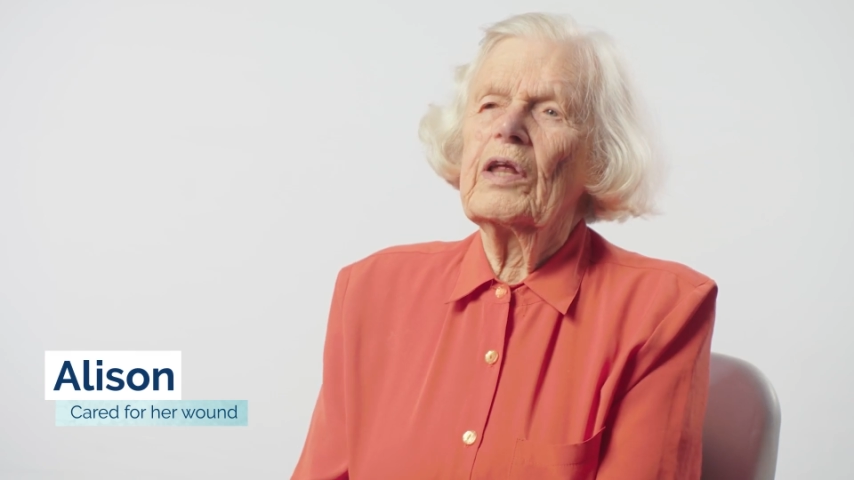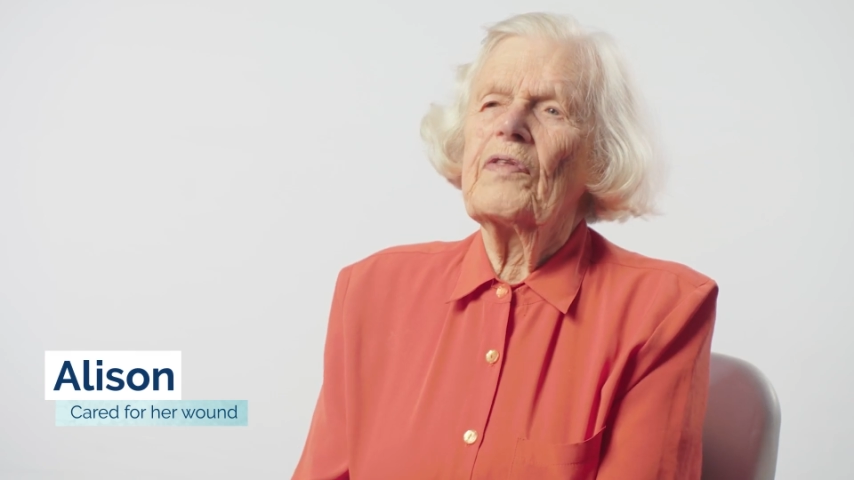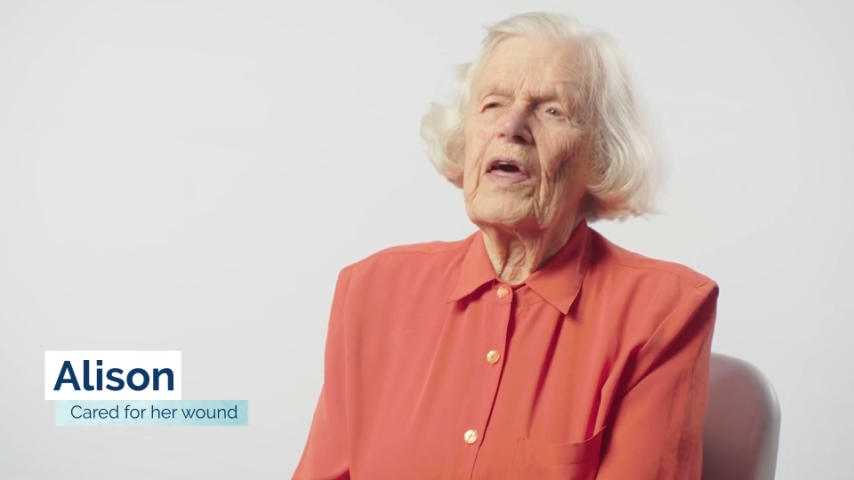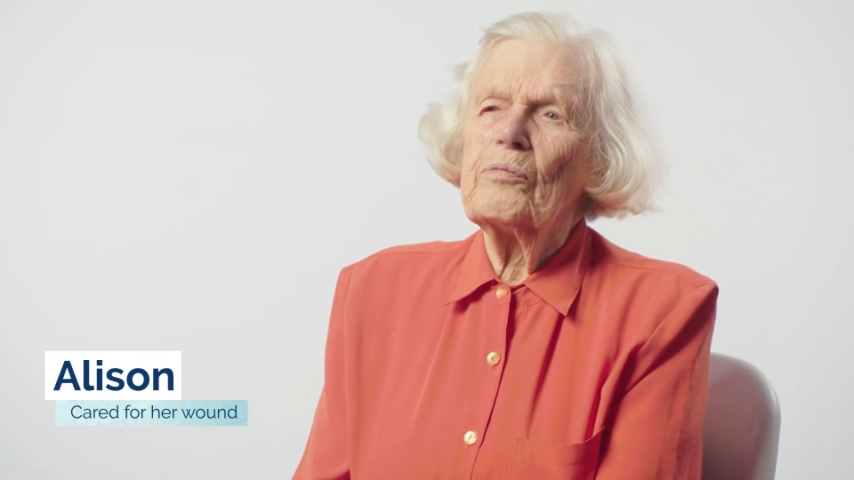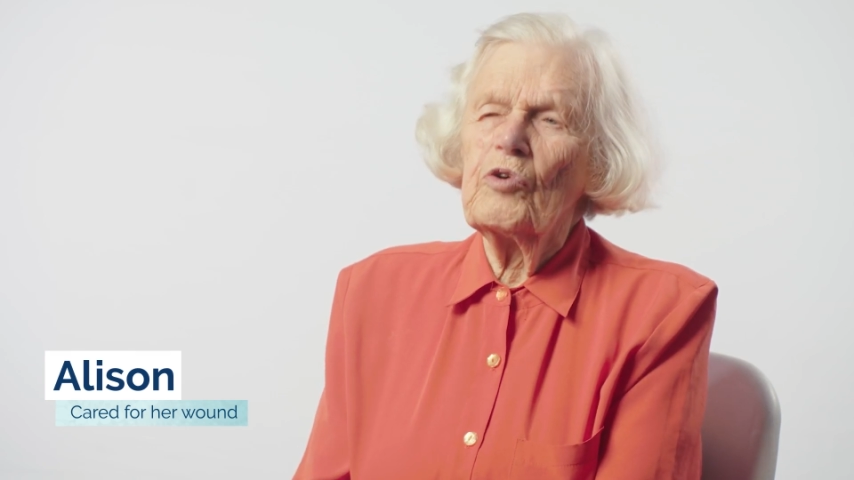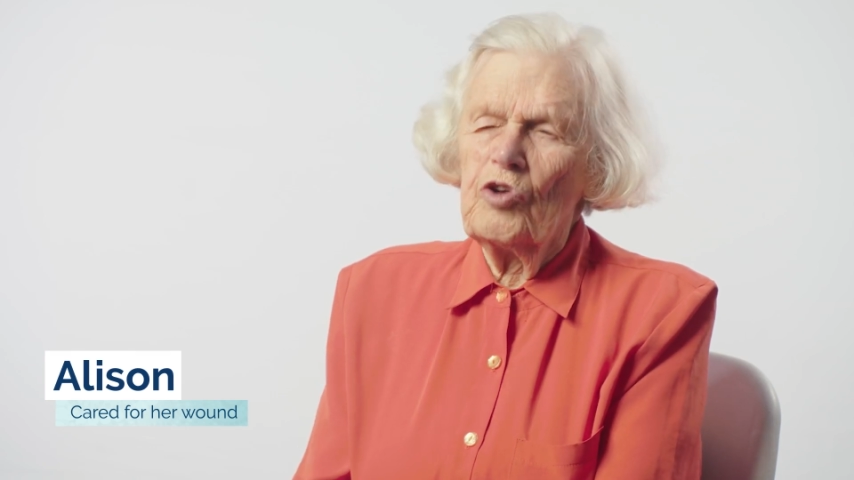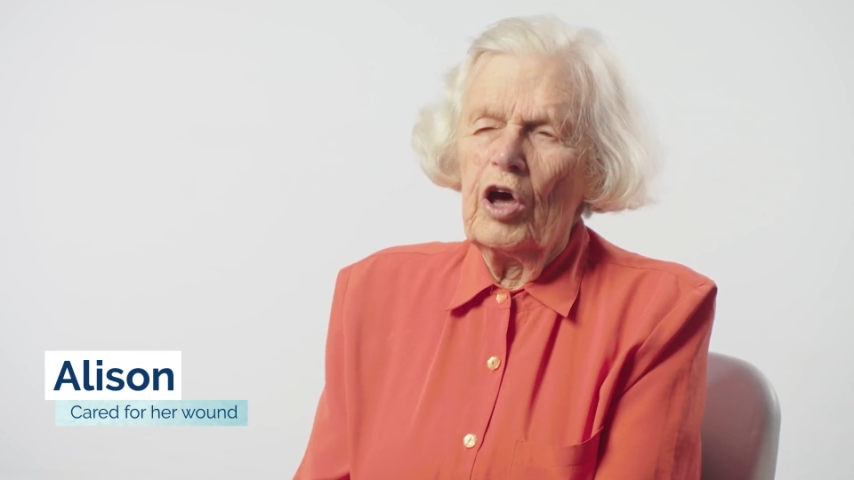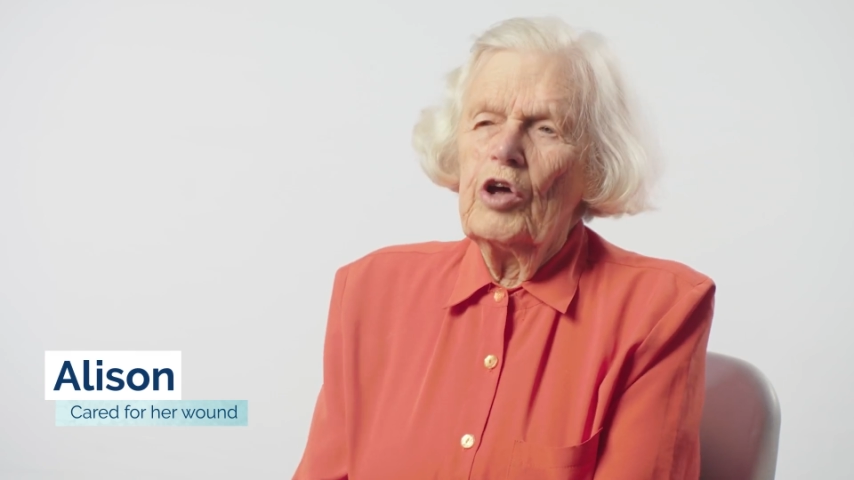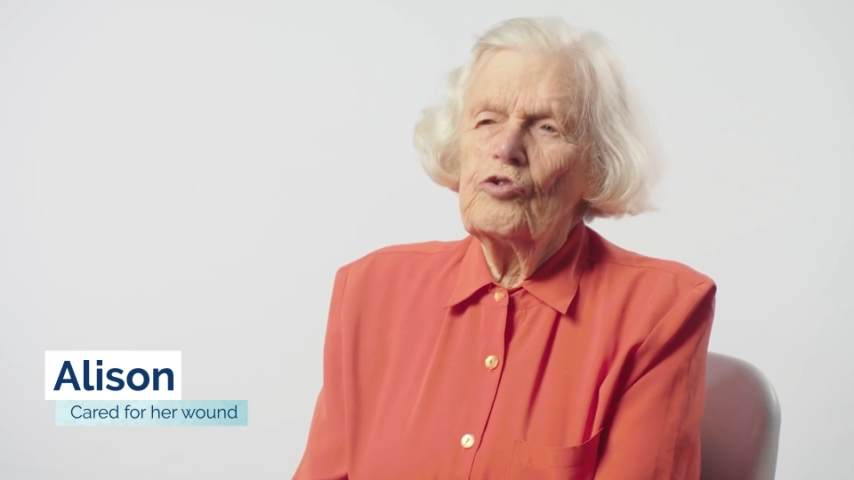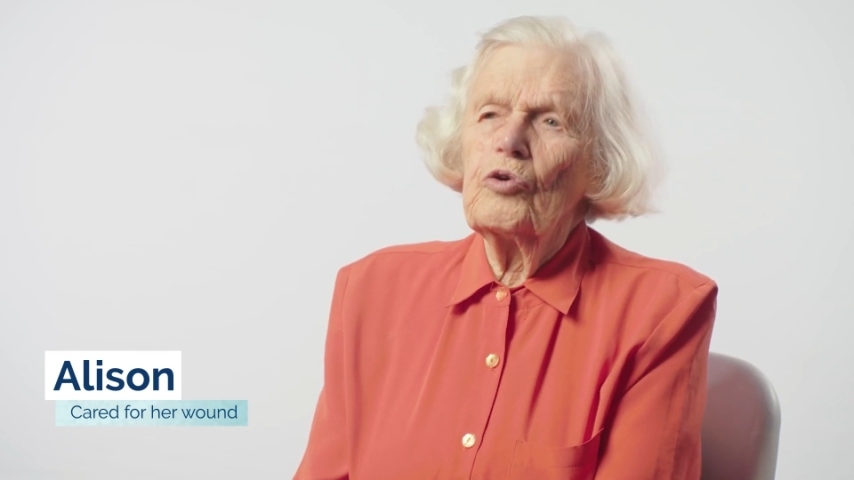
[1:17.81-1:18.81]
they were
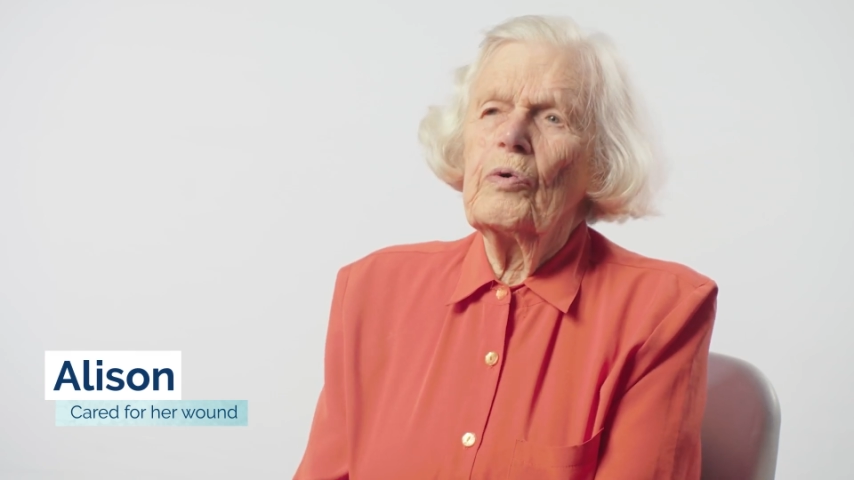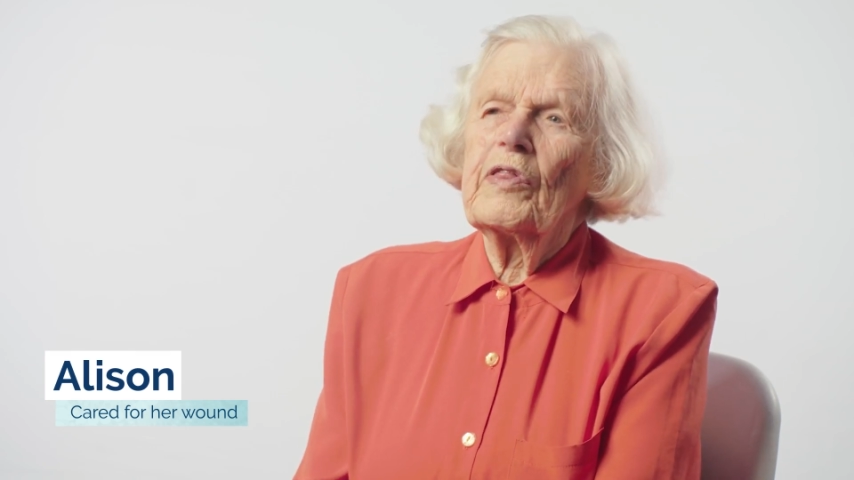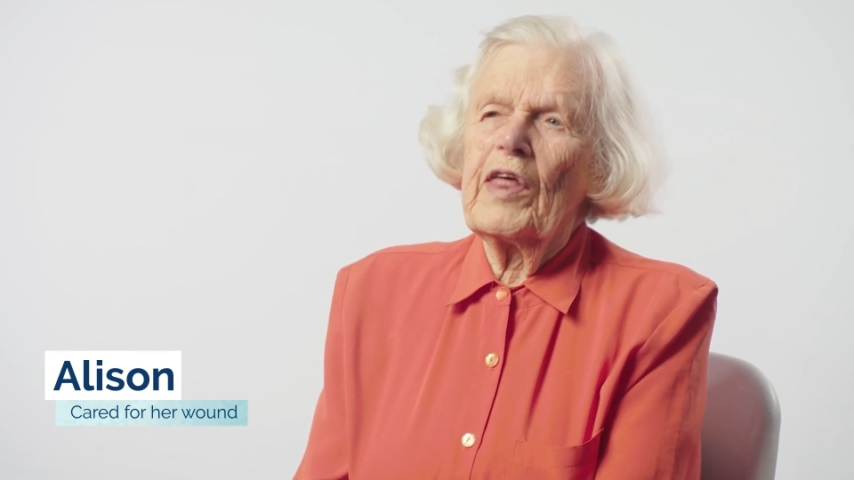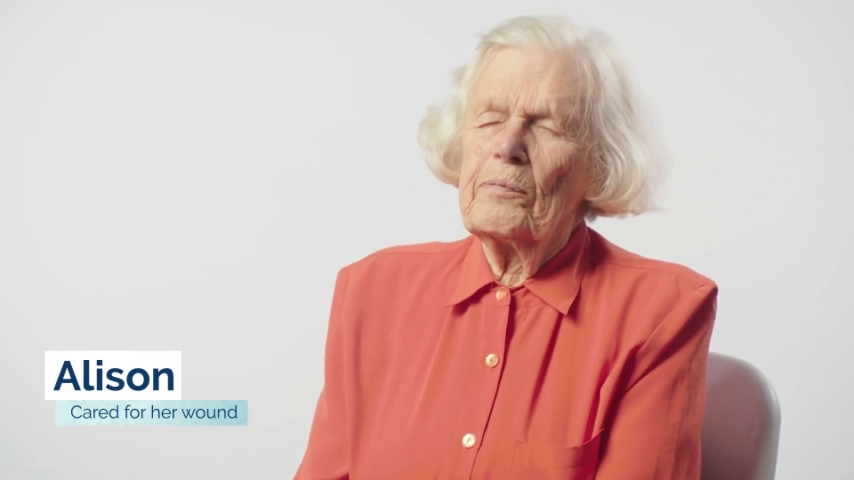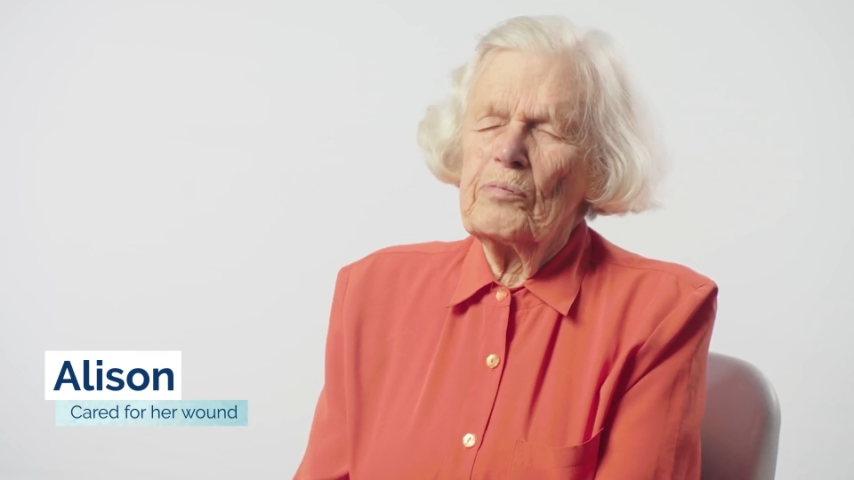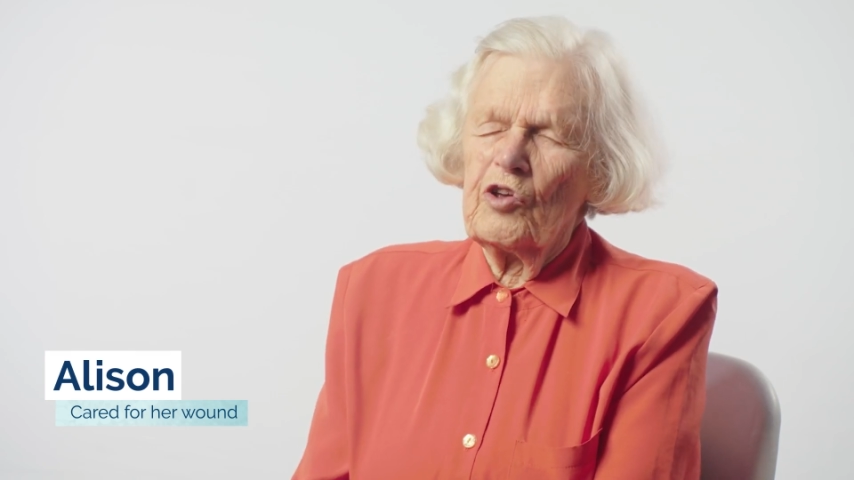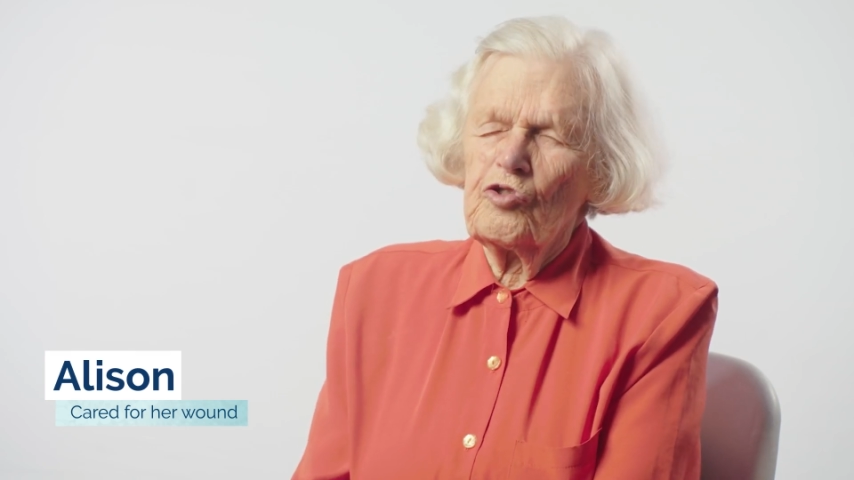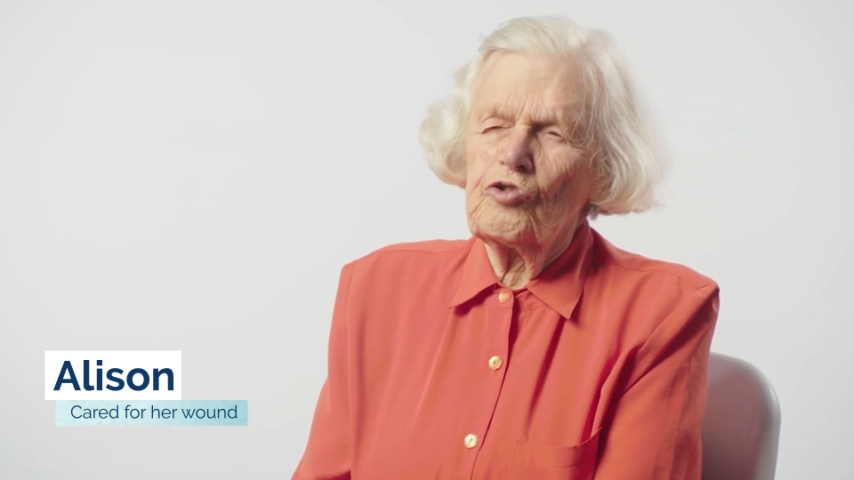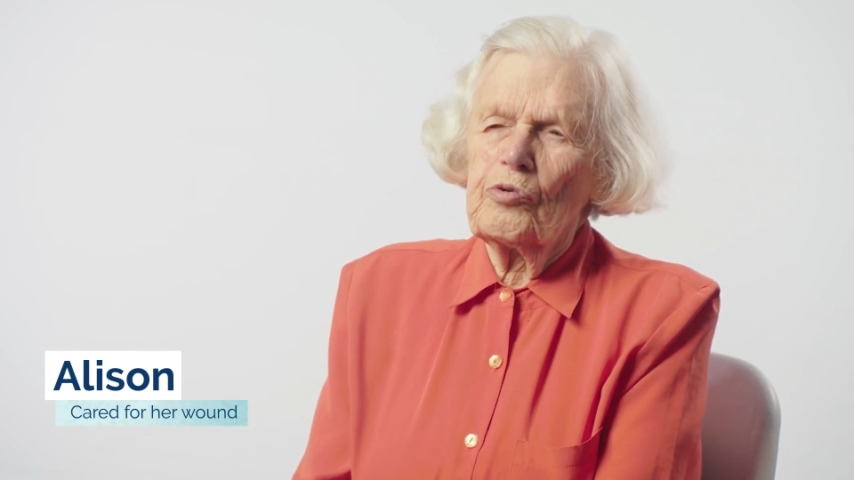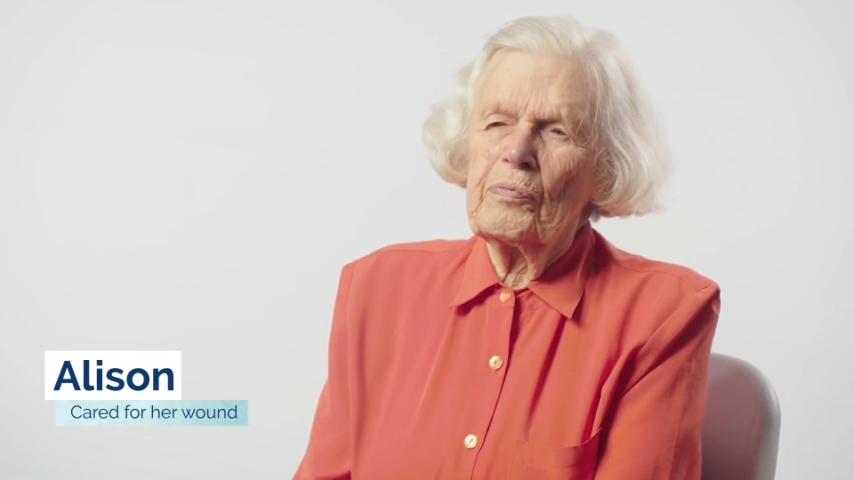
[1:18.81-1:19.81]
doing their best,